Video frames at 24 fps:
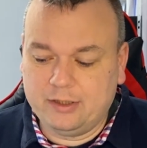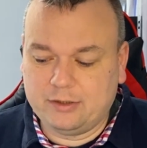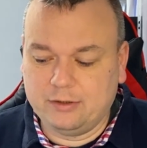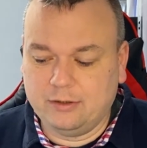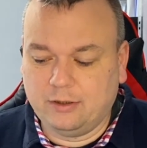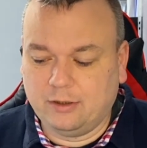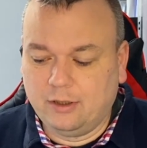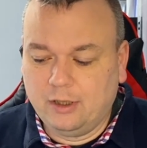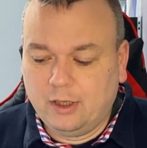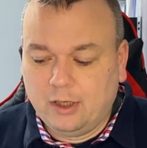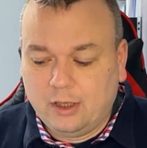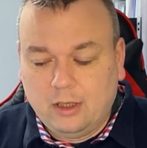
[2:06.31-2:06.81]

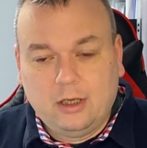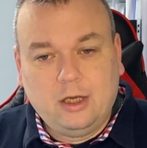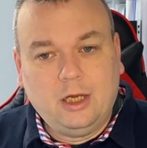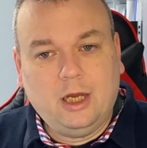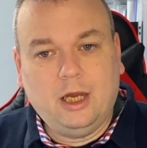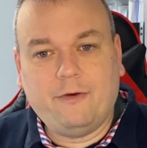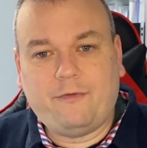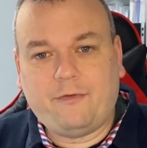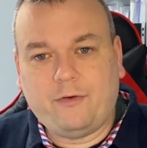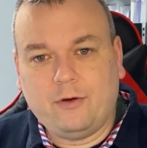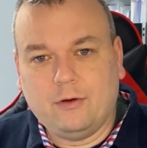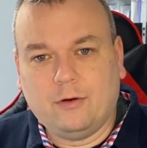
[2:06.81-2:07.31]
So
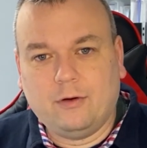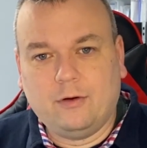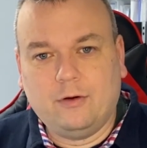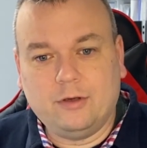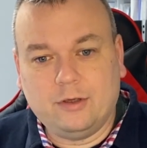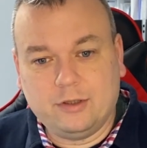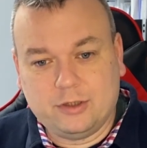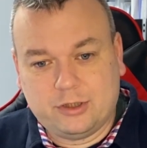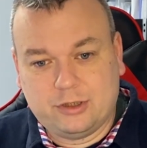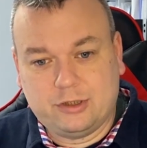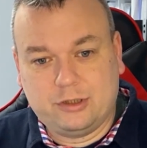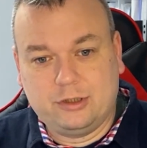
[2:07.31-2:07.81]
if
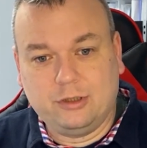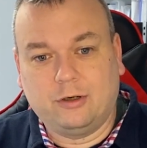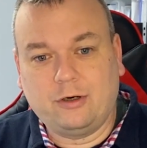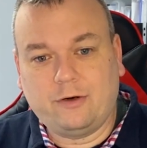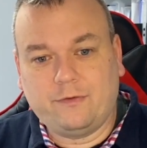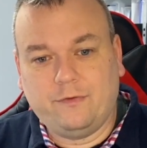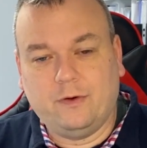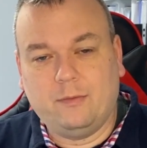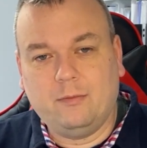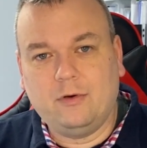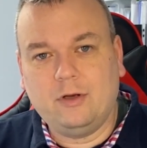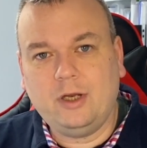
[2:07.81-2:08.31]
you're stuck
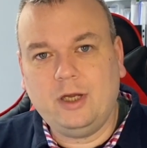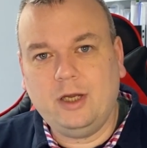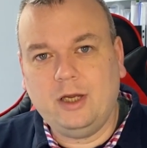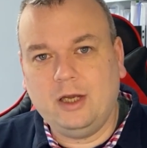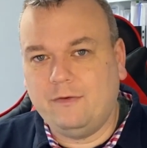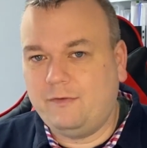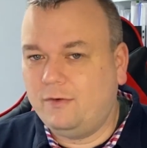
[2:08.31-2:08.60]
for money,